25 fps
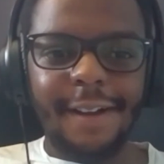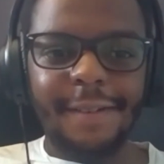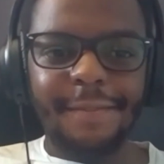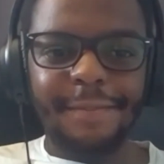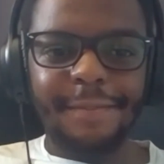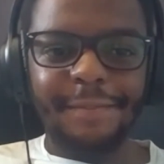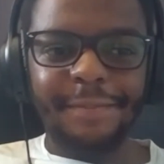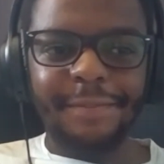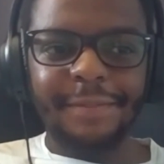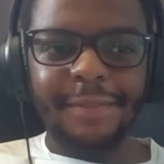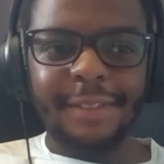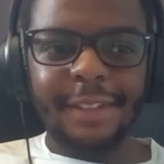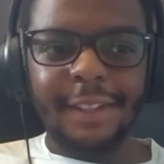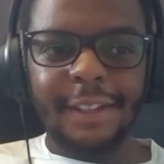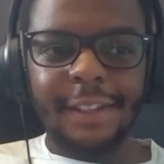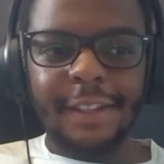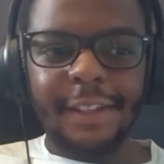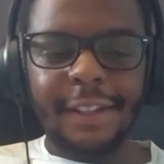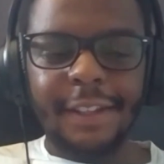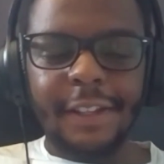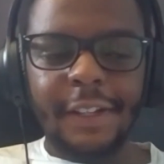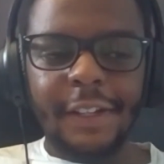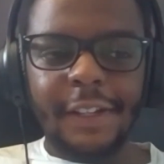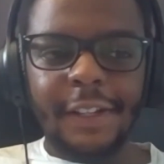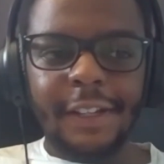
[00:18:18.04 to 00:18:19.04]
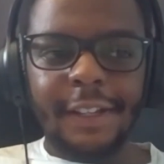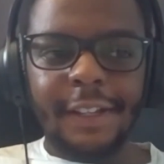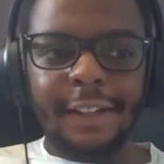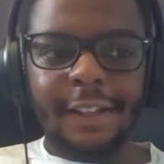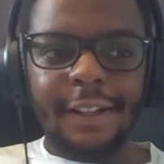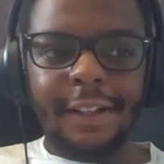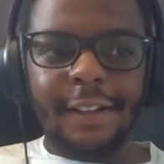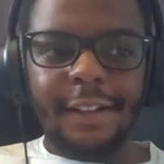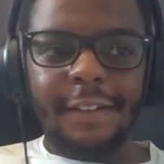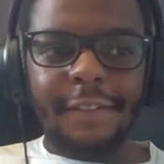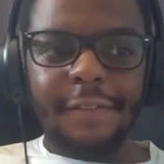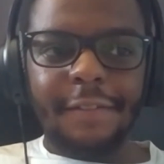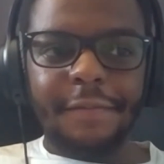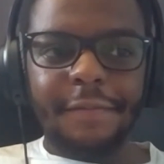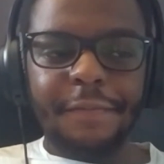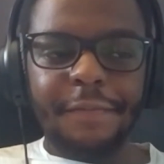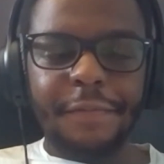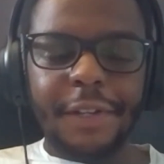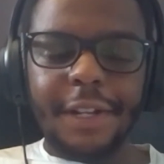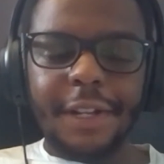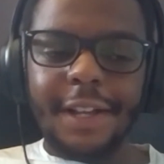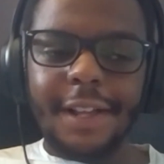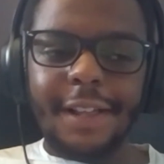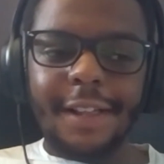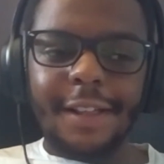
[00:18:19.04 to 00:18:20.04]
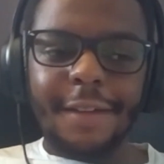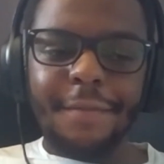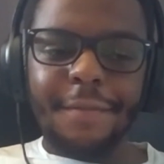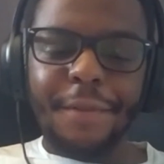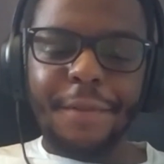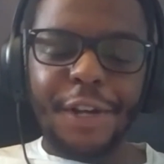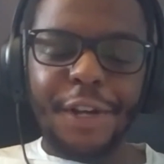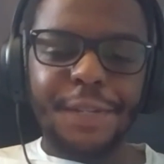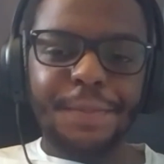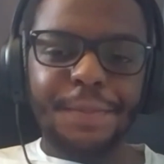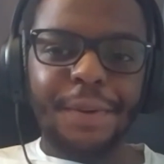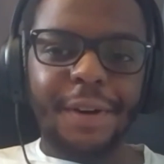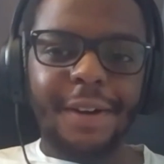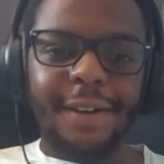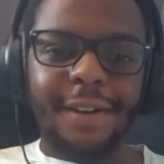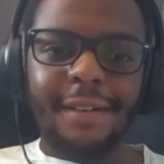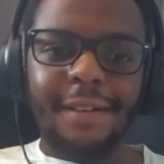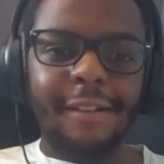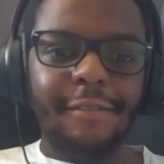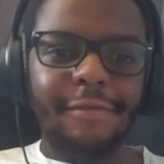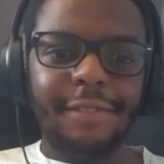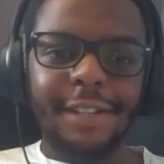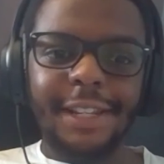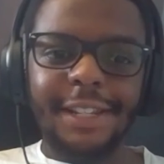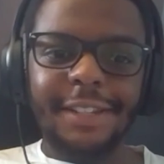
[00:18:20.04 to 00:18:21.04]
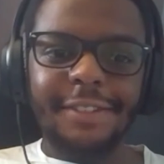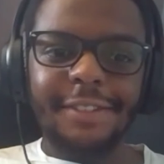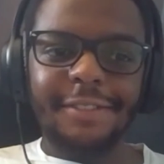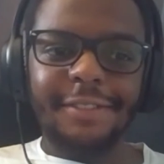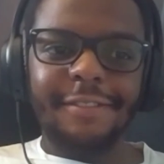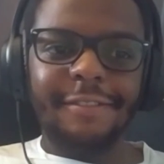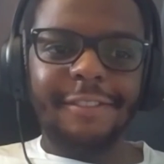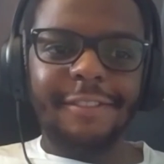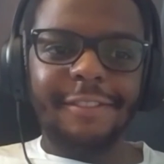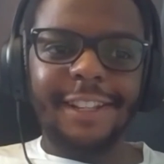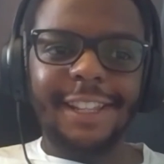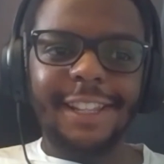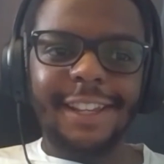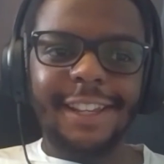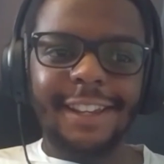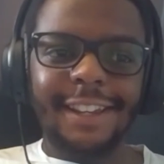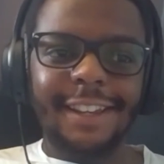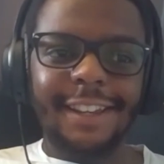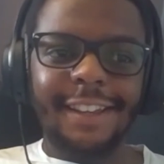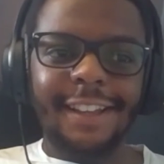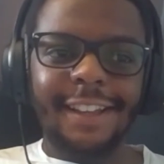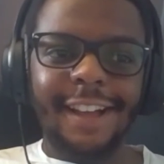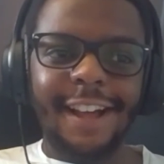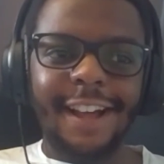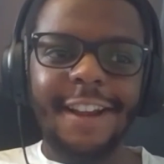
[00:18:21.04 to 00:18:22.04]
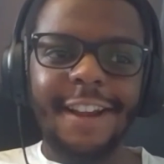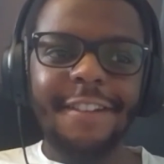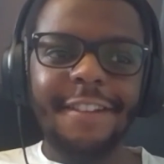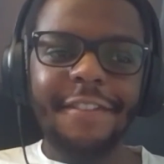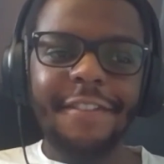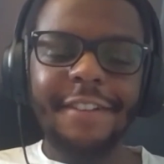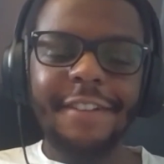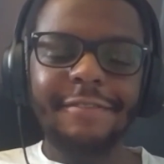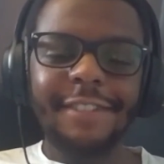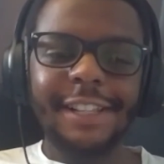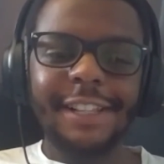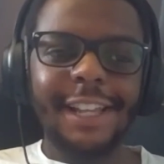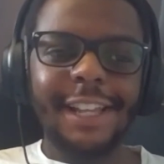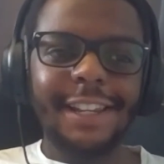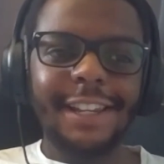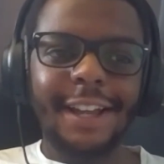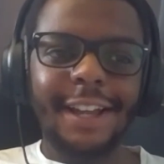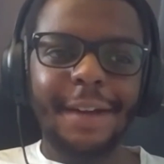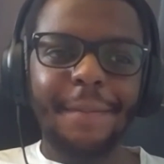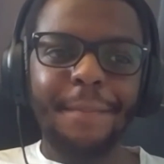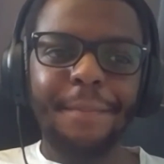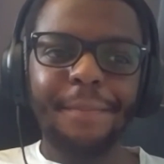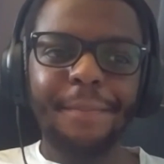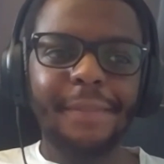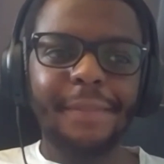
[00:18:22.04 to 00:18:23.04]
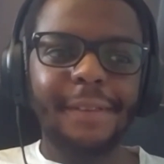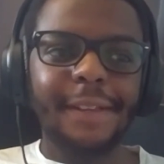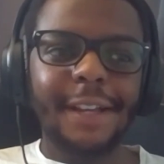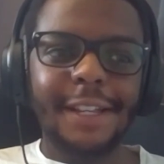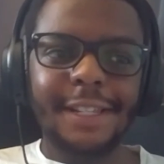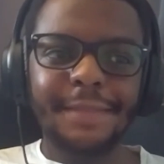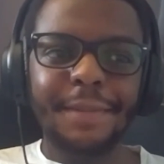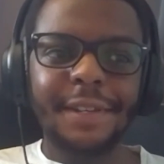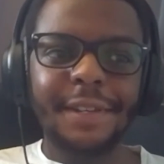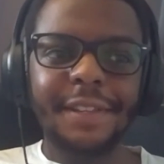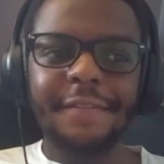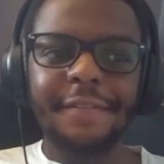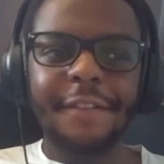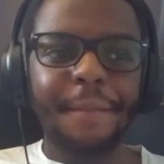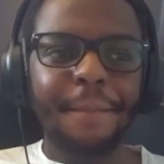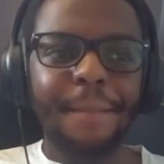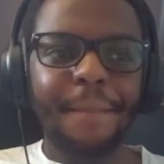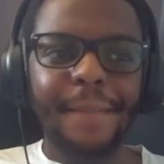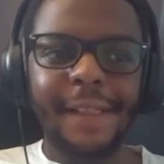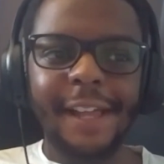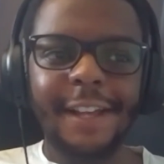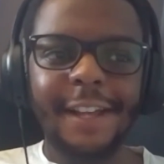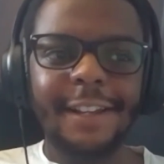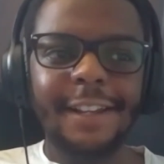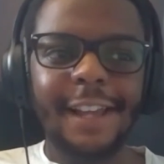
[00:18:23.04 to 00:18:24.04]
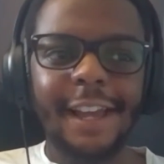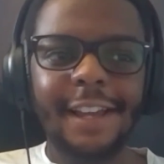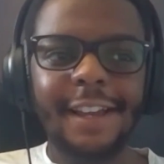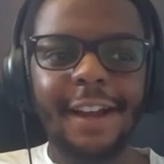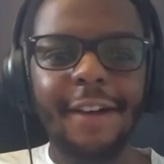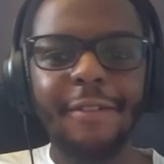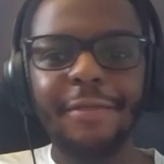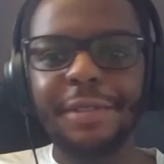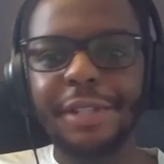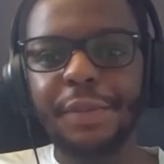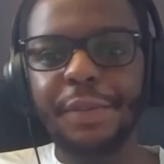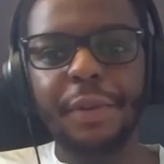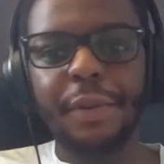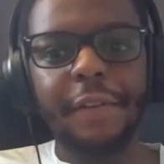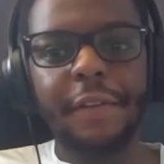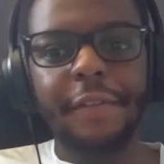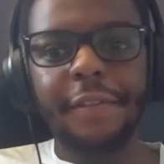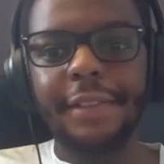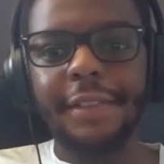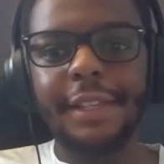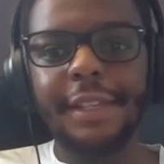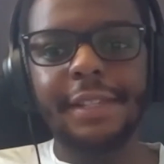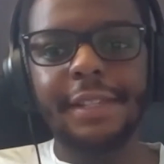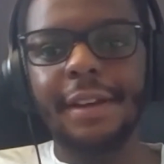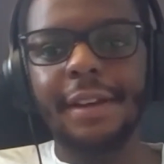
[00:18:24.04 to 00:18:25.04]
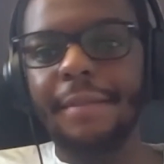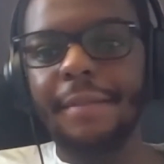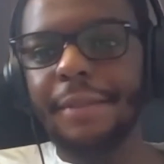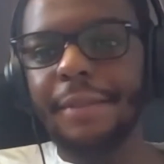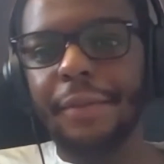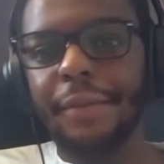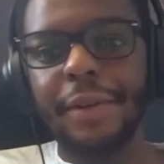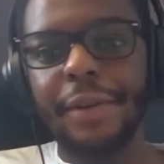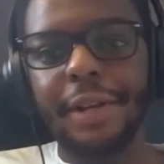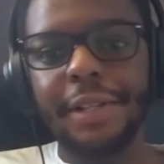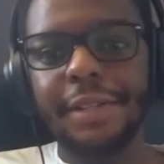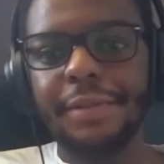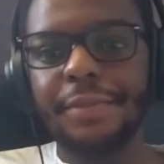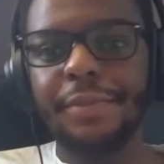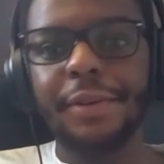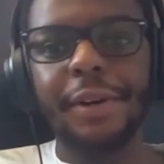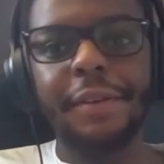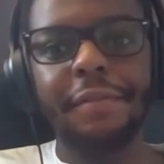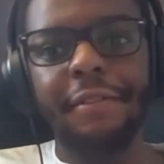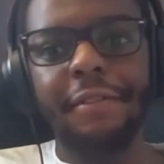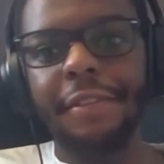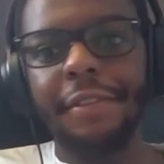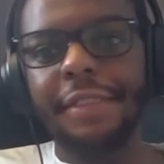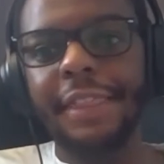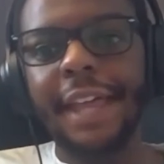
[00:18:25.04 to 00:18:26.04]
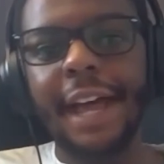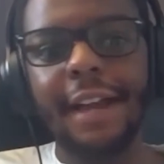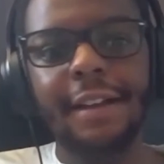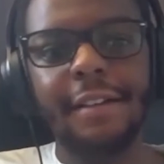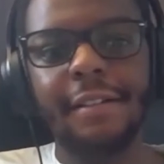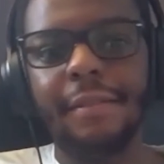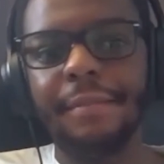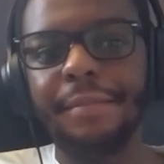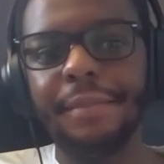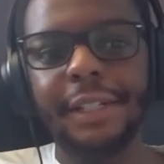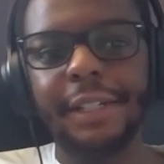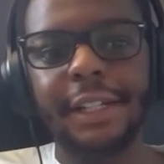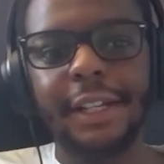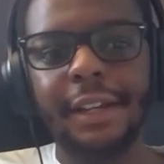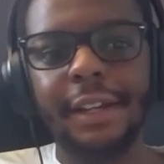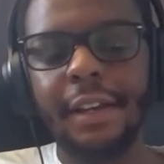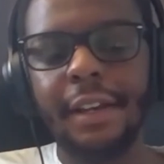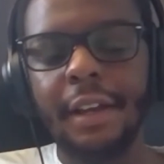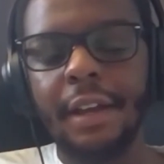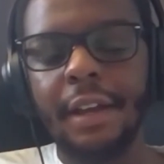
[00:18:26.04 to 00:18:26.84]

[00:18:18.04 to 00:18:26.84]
Um, for most part, I never really had a specific plan, like I want to work for this company, I want to work for that company.